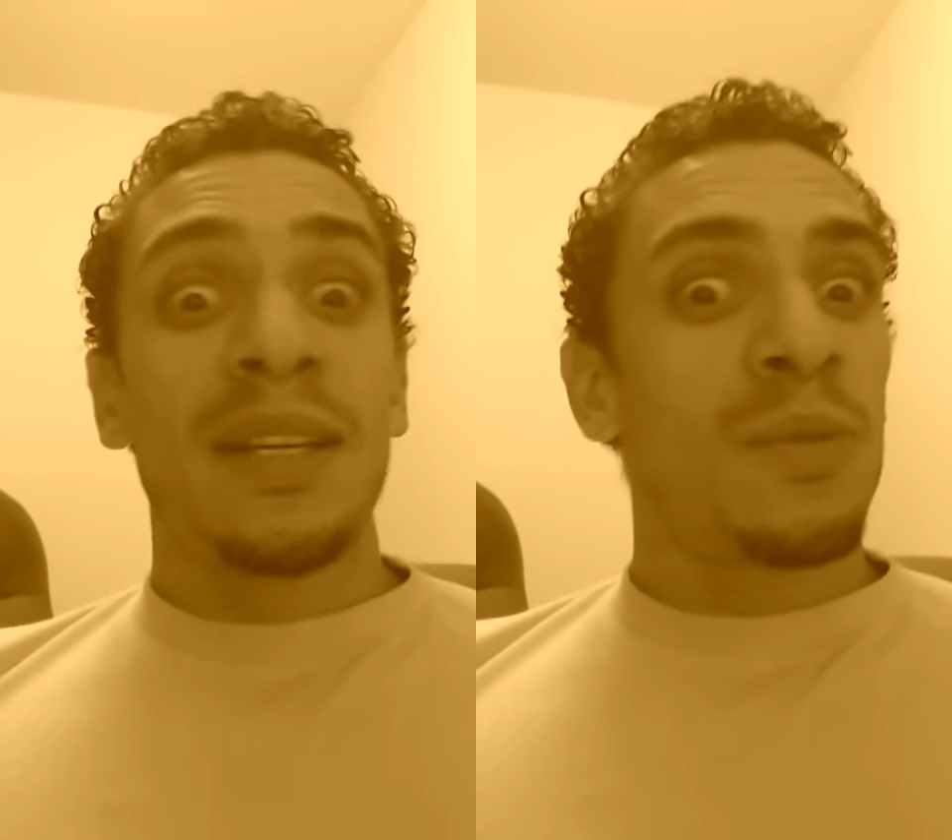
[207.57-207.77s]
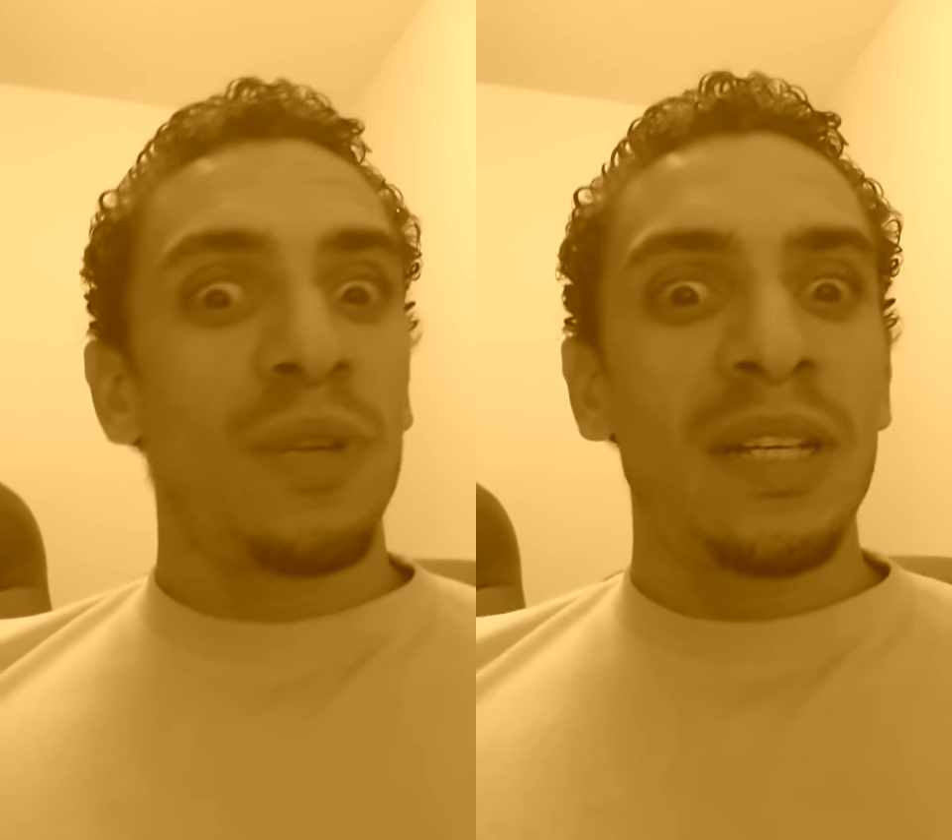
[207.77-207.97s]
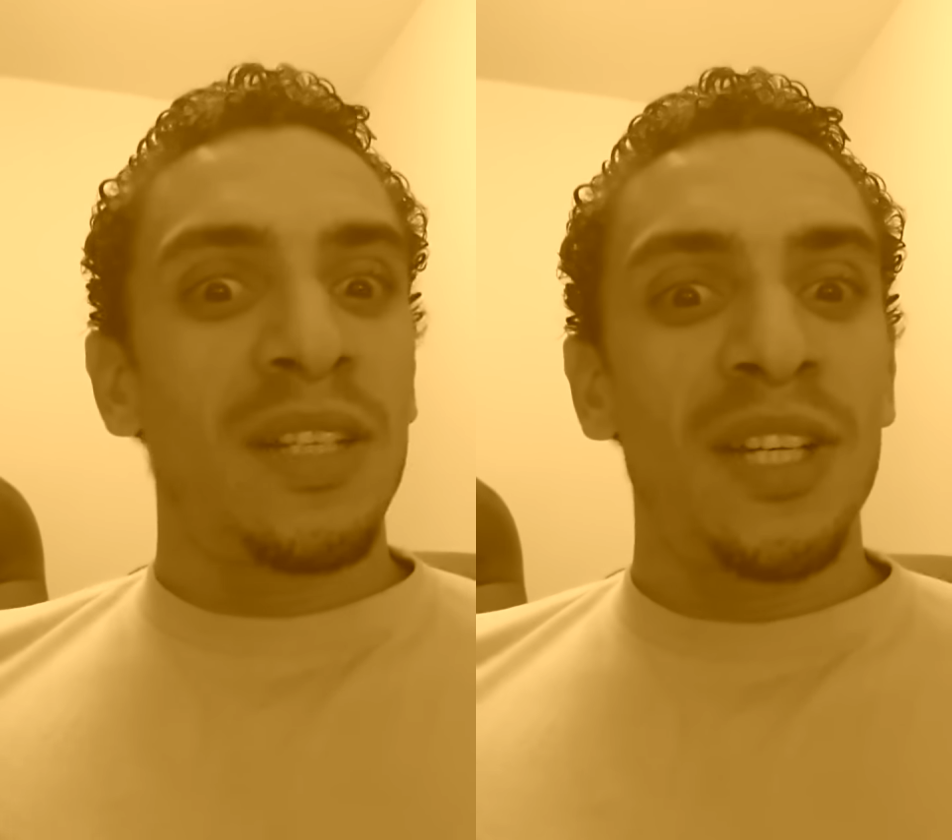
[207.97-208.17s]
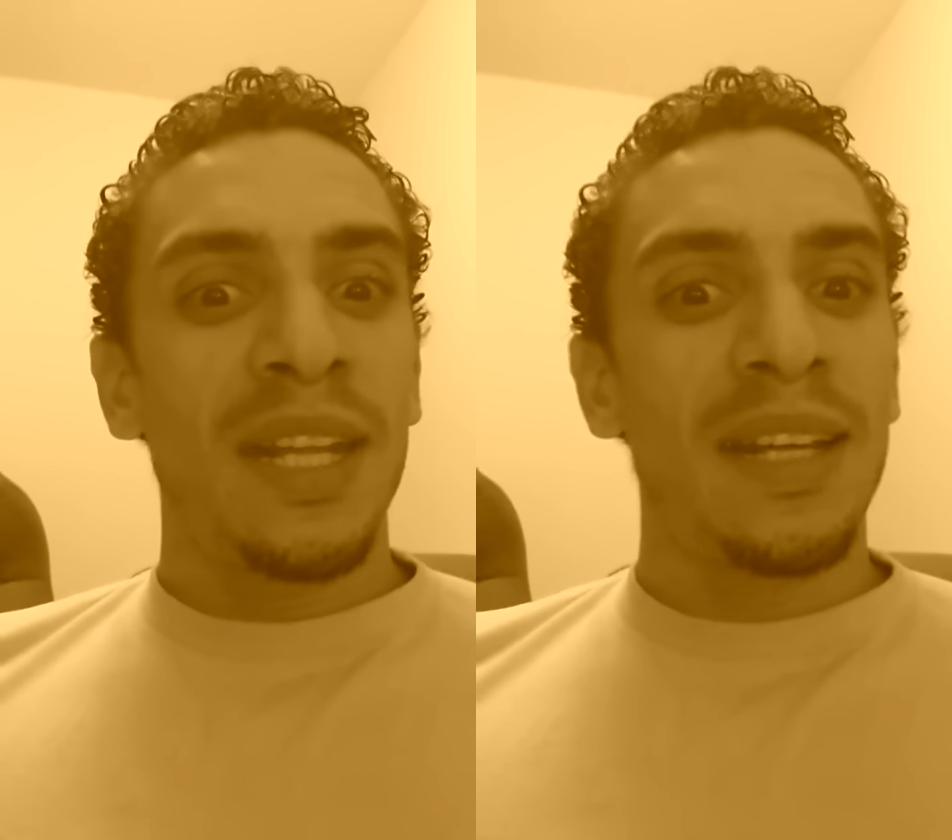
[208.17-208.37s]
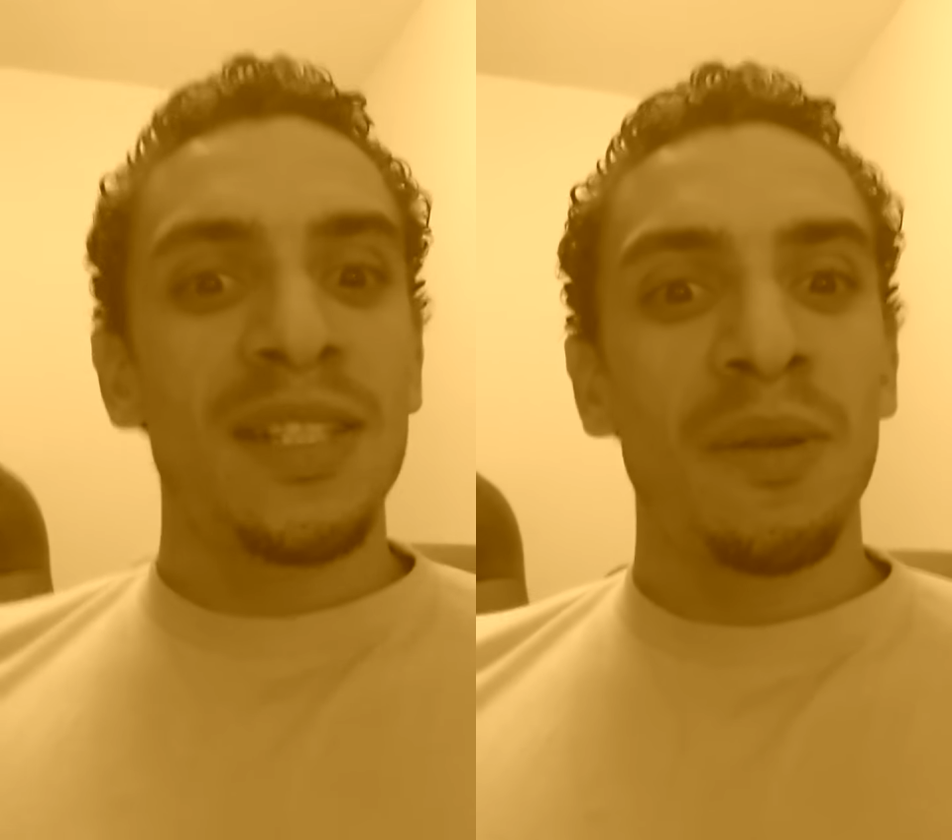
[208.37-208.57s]
I just wanted to
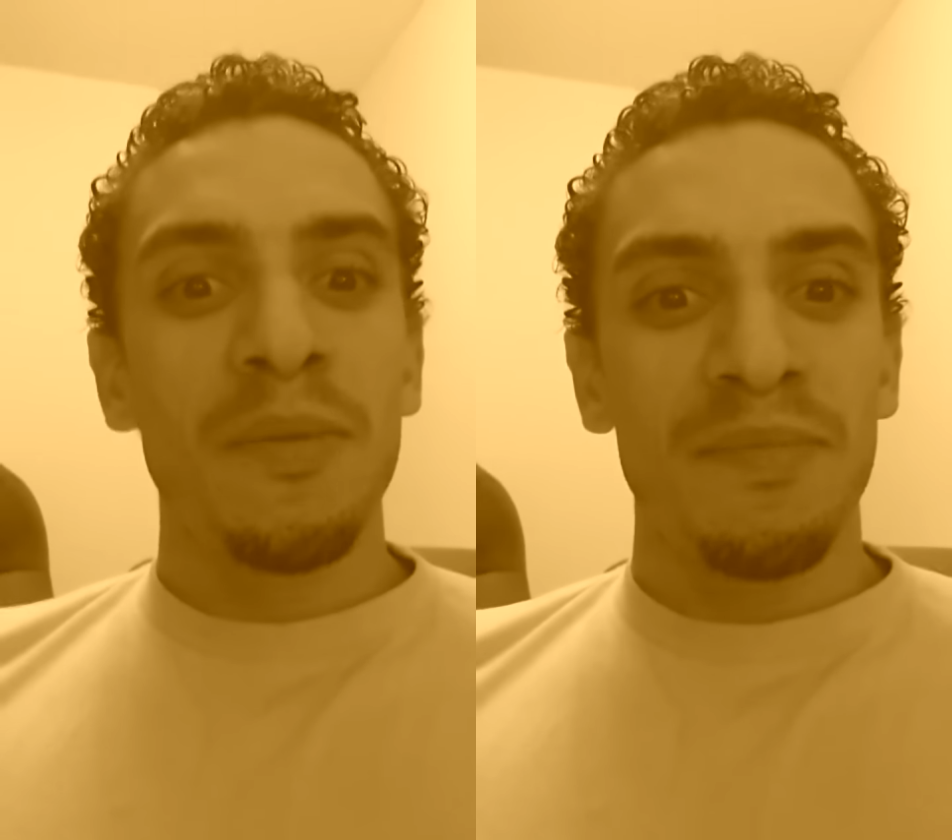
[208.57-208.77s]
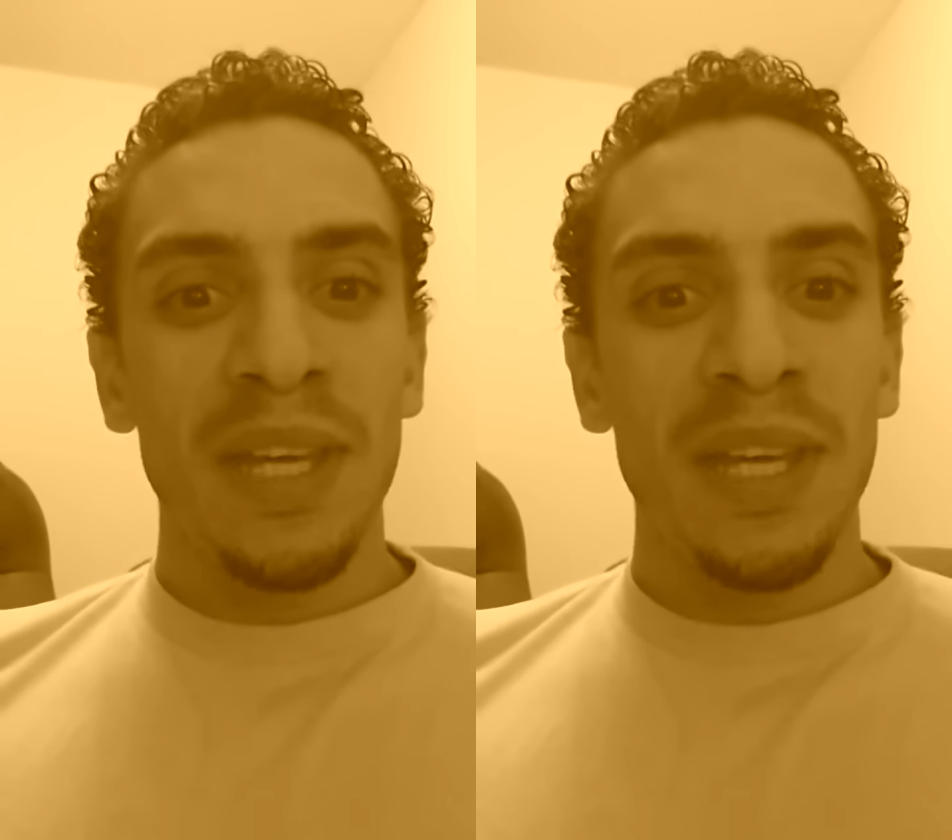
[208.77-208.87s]
share that. So um,